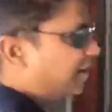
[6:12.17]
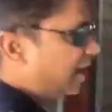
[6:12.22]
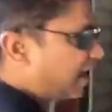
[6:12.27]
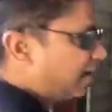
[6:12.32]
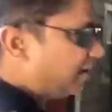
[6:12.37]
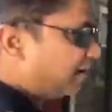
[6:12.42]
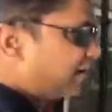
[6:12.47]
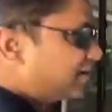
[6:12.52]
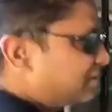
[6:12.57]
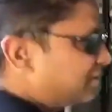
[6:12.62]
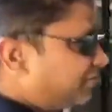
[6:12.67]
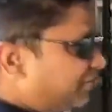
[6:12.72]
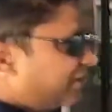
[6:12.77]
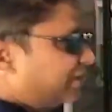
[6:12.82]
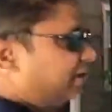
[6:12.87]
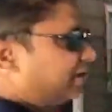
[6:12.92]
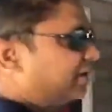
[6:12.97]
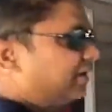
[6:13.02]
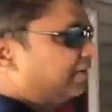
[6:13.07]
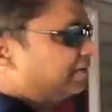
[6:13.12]
the IRS have
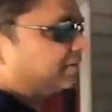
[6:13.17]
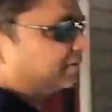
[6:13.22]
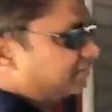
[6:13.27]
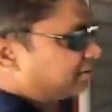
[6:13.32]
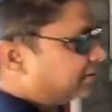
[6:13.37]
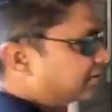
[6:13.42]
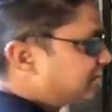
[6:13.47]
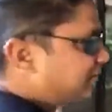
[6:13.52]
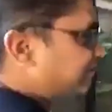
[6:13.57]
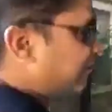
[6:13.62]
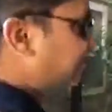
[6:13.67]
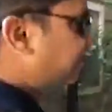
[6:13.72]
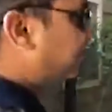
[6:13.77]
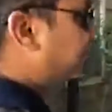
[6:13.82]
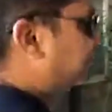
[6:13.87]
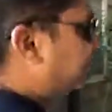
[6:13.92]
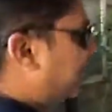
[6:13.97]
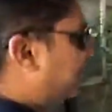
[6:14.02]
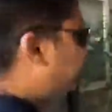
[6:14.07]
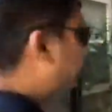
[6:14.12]
agreed in
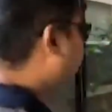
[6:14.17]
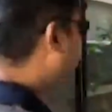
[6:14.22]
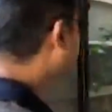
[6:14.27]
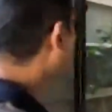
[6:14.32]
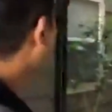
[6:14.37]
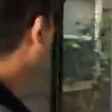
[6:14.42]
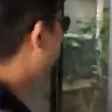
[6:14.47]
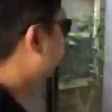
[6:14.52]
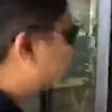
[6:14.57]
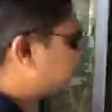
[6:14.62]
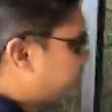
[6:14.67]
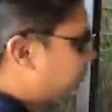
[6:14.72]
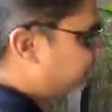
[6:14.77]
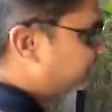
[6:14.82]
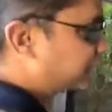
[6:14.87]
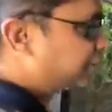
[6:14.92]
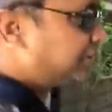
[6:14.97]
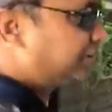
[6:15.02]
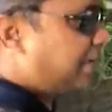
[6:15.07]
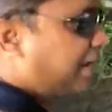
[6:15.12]
general after the
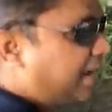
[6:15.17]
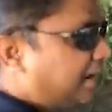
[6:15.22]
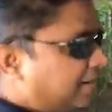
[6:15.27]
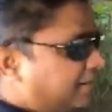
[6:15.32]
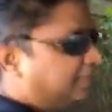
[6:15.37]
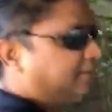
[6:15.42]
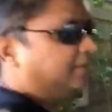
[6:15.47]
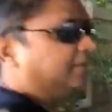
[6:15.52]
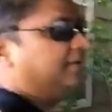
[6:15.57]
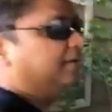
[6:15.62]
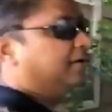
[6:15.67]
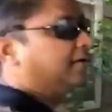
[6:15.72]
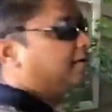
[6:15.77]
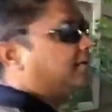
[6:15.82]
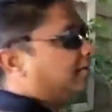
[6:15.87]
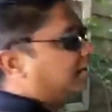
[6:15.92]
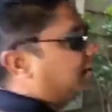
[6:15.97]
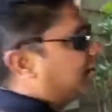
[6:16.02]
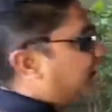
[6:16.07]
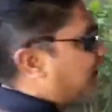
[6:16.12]
lawsuit that
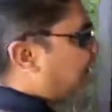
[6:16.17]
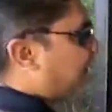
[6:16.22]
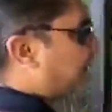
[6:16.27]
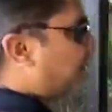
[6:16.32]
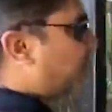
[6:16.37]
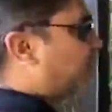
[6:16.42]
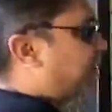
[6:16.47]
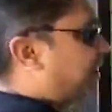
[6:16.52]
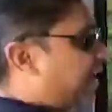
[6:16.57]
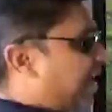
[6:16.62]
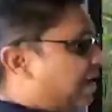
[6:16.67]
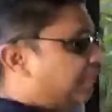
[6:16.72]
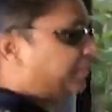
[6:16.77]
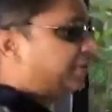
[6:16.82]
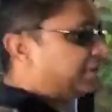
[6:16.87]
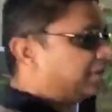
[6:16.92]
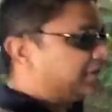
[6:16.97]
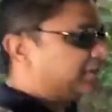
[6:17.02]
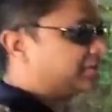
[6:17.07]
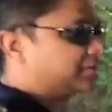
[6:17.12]
what
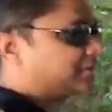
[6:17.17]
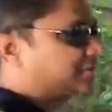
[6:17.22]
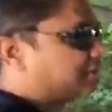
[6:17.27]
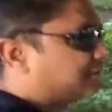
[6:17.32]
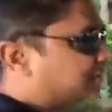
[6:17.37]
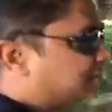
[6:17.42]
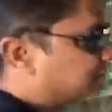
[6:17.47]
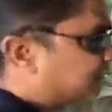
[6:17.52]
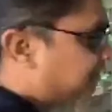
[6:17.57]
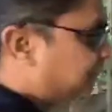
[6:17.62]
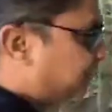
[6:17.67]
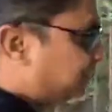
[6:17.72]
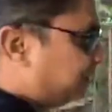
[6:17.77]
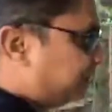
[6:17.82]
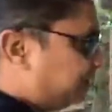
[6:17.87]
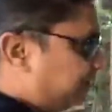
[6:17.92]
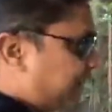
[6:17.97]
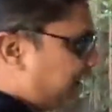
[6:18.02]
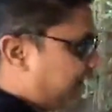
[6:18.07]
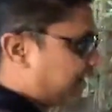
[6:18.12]
happened is
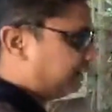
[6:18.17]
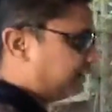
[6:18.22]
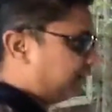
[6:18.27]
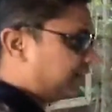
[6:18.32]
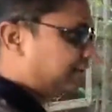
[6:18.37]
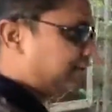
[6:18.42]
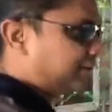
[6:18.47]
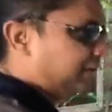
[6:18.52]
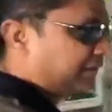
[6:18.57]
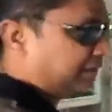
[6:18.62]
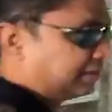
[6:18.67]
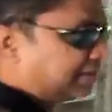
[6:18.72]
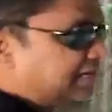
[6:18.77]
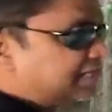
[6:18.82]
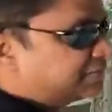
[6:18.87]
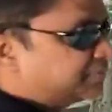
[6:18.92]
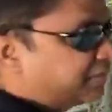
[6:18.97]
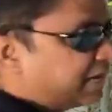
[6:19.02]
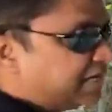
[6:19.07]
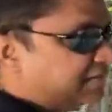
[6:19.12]
that it
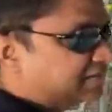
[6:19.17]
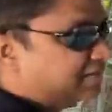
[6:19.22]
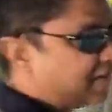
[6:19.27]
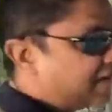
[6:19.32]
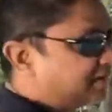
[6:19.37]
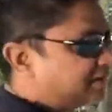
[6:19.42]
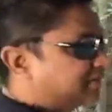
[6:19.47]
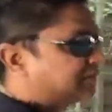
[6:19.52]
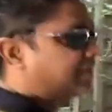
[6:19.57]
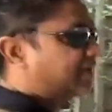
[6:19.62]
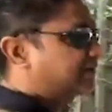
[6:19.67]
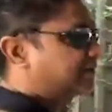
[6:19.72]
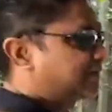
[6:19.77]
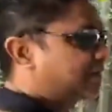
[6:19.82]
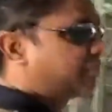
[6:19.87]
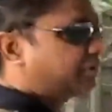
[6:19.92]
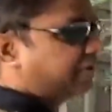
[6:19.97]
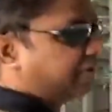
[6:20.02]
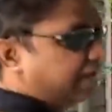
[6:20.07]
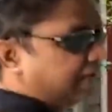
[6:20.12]
does make sense that
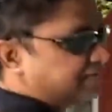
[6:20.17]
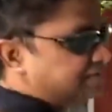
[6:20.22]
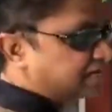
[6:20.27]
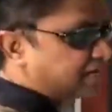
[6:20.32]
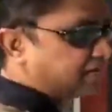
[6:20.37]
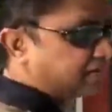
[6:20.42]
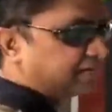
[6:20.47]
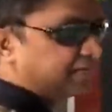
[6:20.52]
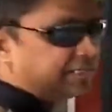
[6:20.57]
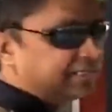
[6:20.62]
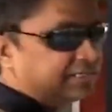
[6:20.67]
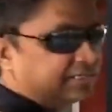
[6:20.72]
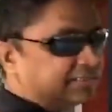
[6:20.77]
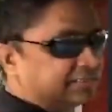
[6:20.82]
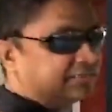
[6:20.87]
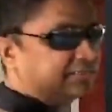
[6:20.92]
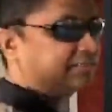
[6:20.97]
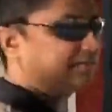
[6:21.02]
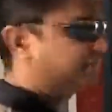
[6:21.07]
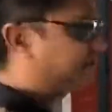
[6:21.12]
some of the asset
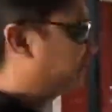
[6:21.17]
really,